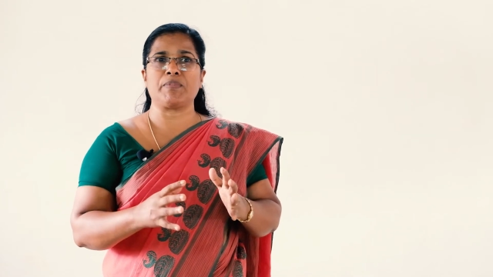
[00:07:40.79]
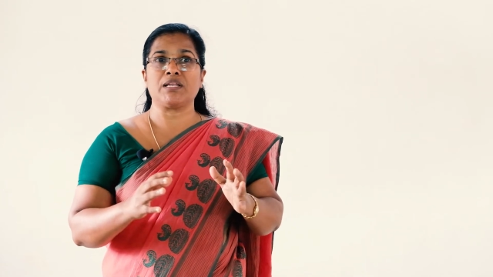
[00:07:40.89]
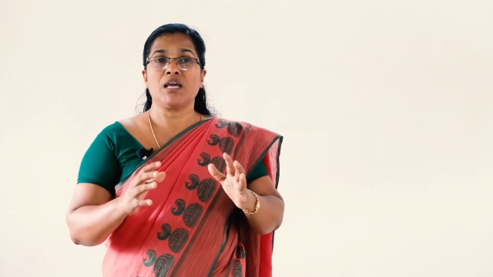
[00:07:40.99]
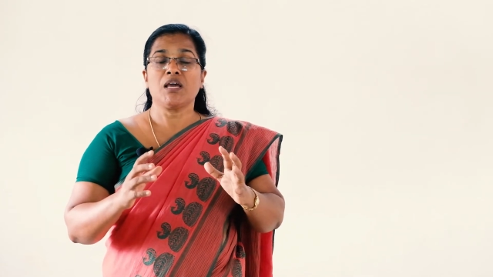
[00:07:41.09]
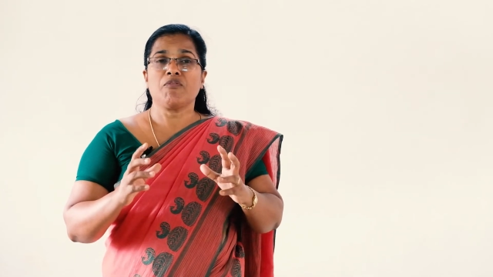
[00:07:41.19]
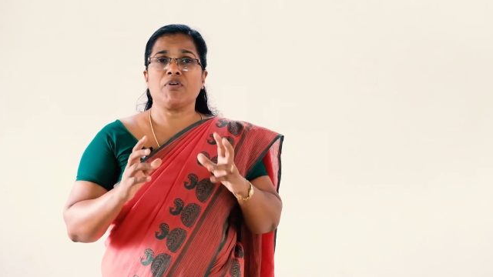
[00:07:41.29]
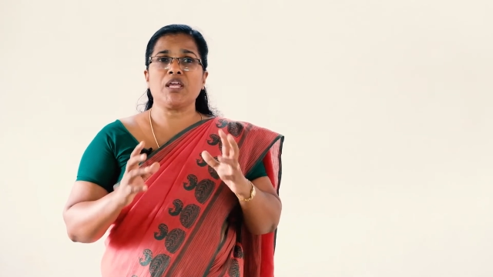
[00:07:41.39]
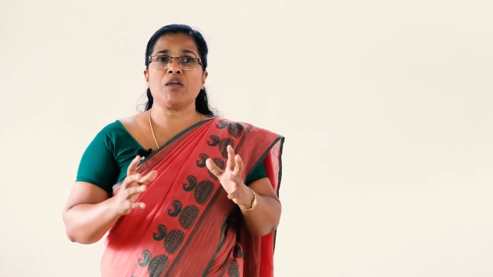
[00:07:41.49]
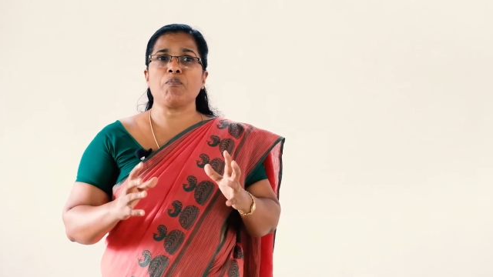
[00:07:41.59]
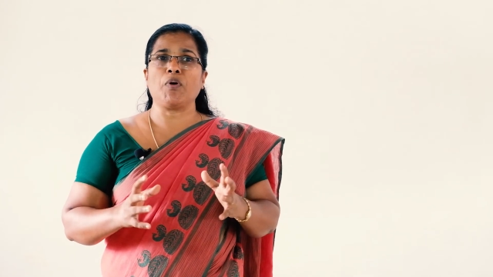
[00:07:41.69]
but
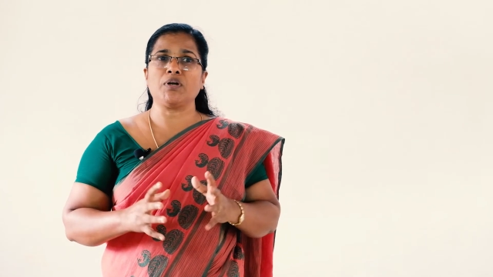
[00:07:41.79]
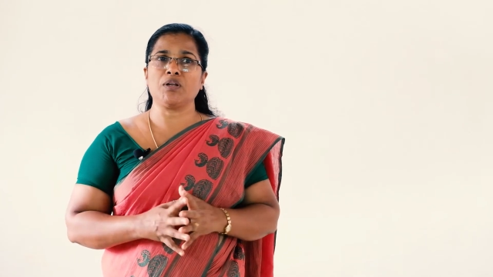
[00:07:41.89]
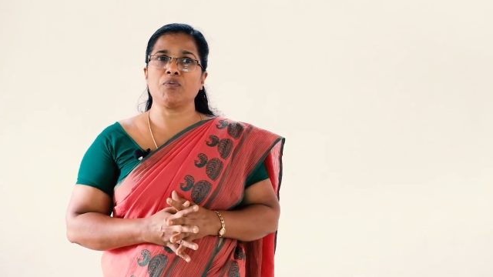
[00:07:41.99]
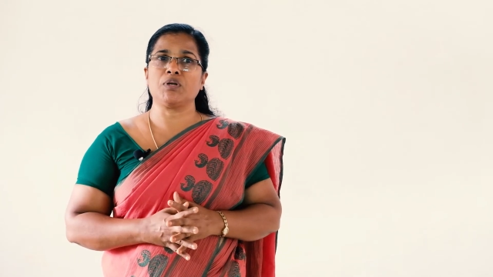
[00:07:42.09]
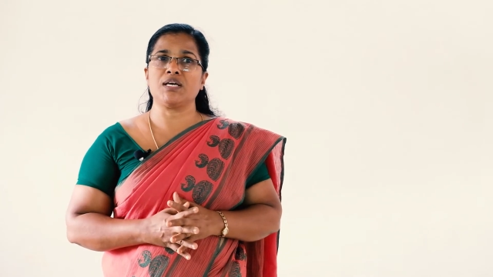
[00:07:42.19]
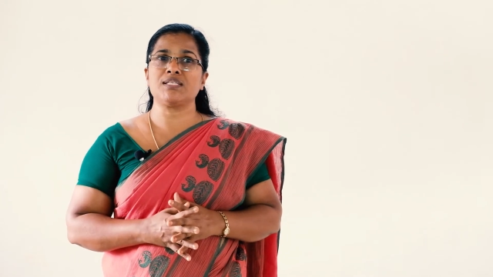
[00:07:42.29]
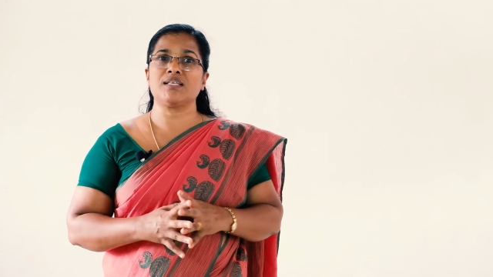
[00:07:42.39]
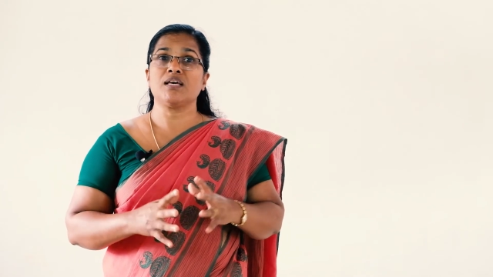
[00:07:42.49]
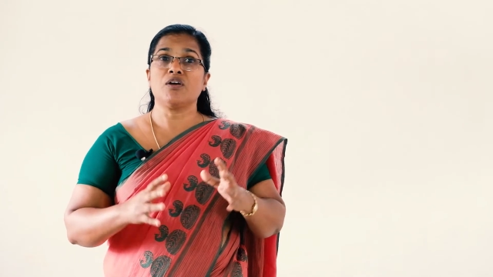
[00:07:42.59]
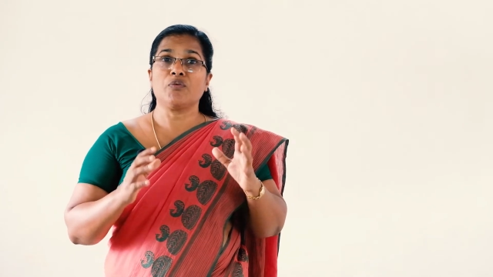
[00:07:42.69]
very important one is
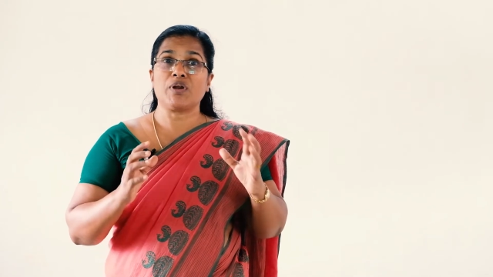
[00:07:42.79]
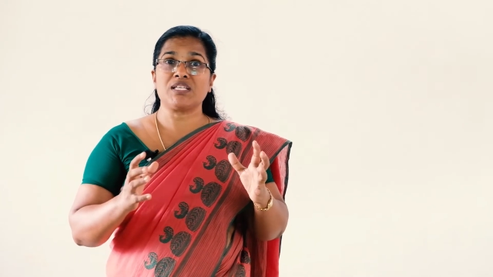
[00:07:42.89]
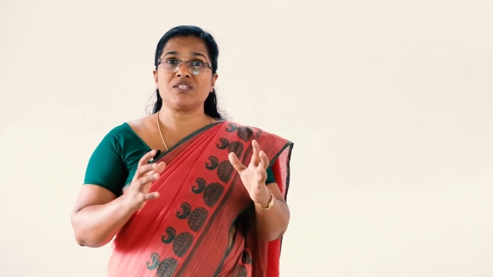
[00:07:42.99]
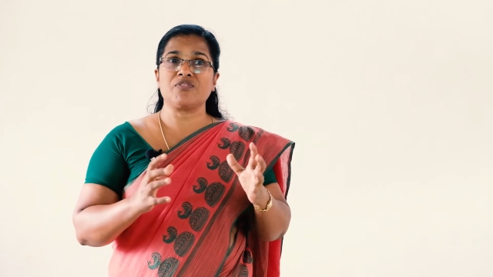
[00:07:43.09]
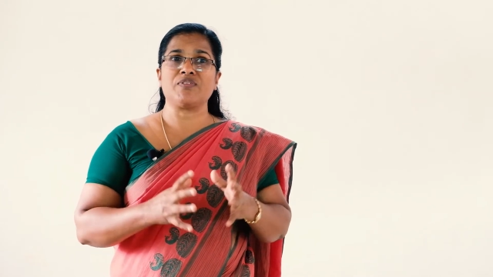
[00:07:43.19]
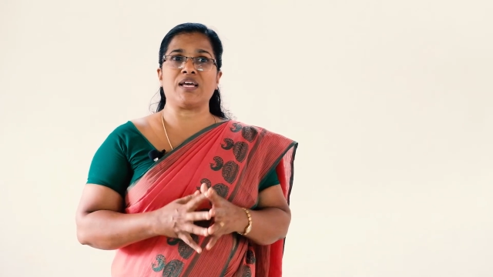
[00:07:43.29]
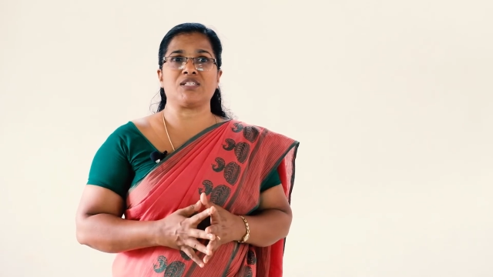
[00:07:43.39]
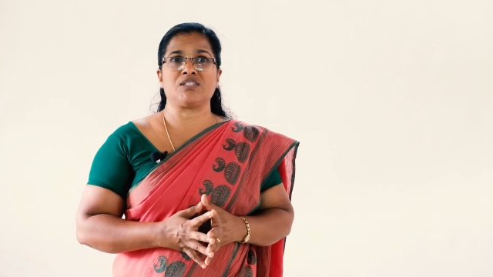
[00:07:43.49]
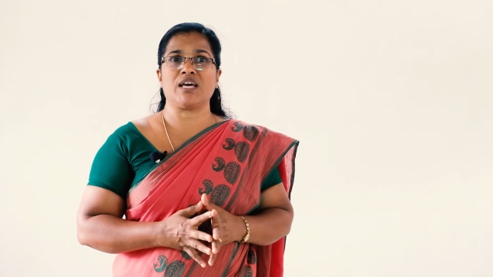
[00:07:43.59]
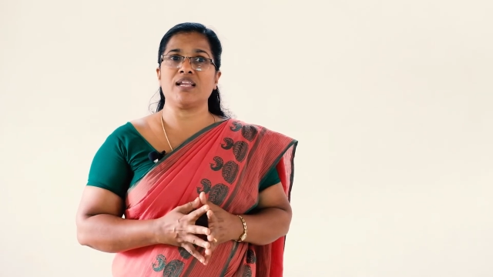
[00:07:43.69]
the rise of
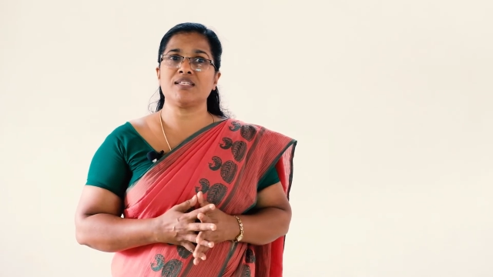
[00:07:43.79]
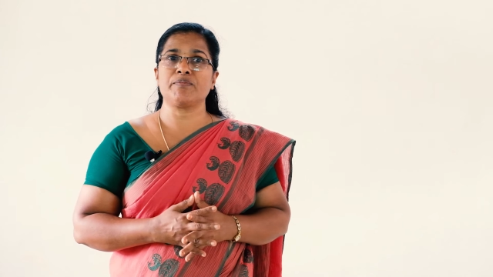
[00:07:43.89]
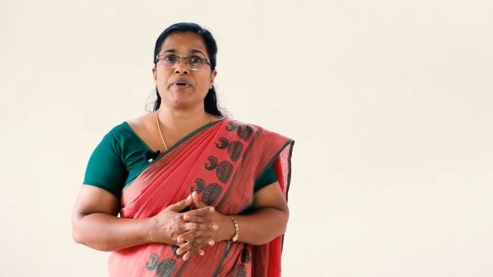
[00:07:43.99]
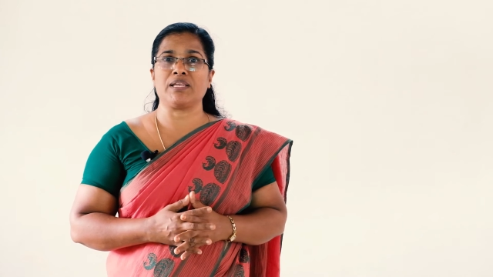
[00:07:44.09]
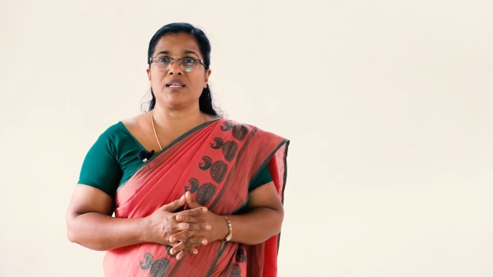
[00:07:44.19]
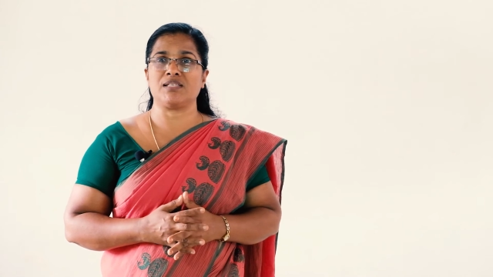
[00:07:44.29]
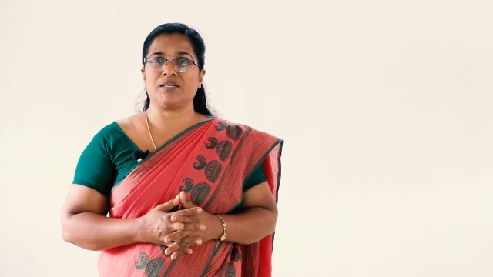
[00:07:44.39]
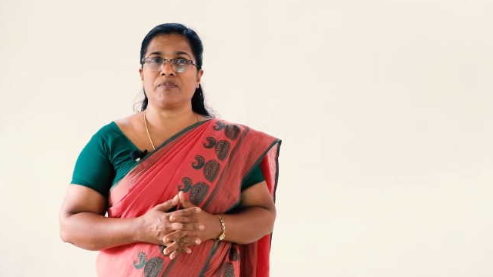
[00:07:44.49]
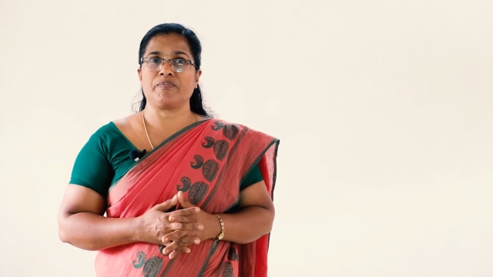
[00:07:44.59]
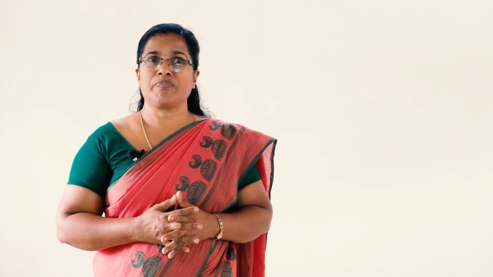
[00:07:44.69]
nationalism in
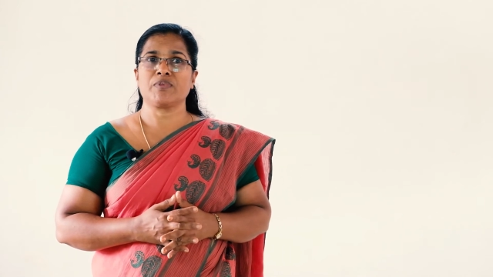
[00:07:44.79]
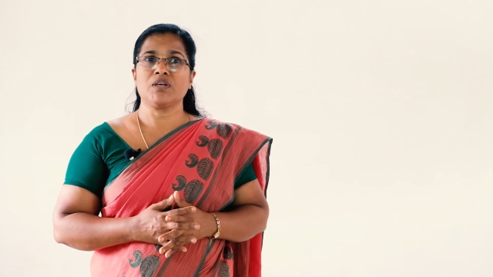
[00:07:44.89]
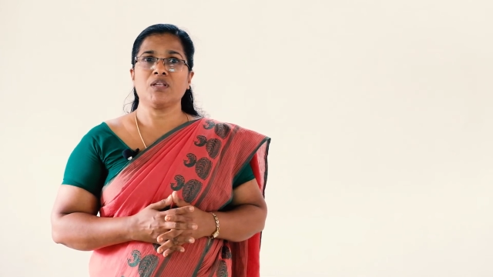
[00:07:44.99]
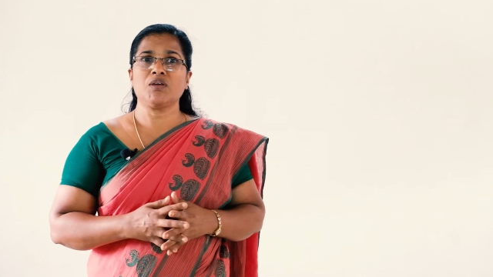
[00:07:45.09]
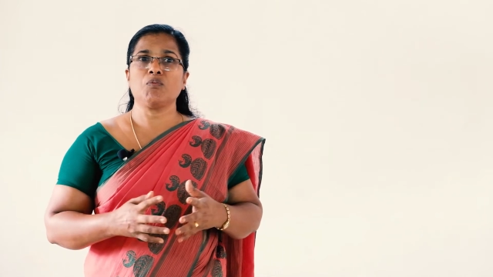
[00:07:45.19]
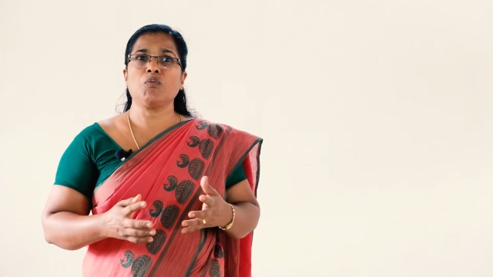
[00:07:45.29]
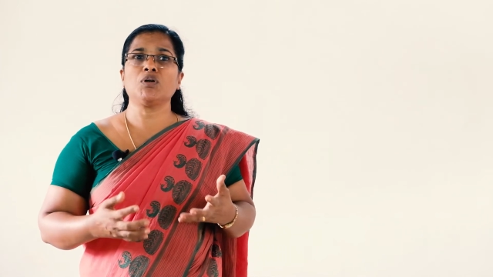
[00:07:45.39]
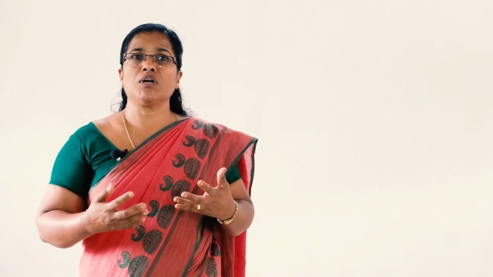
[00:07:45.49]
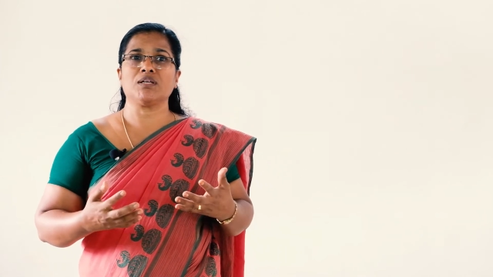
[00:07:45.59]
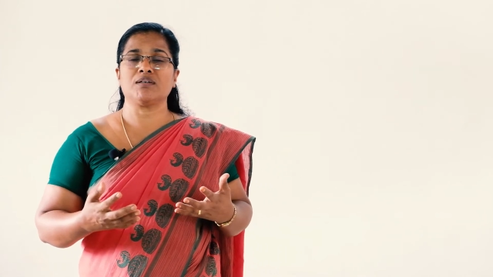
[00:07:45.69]
India.
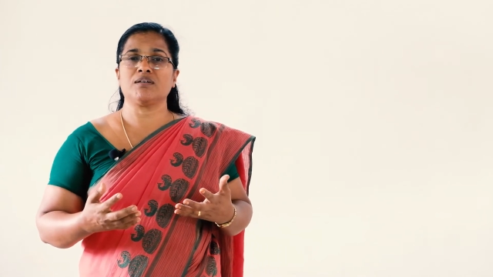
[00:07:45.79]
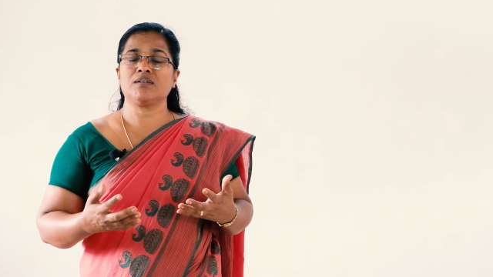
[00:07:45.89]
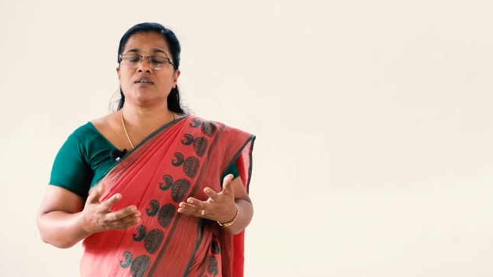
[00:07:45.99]
What are the?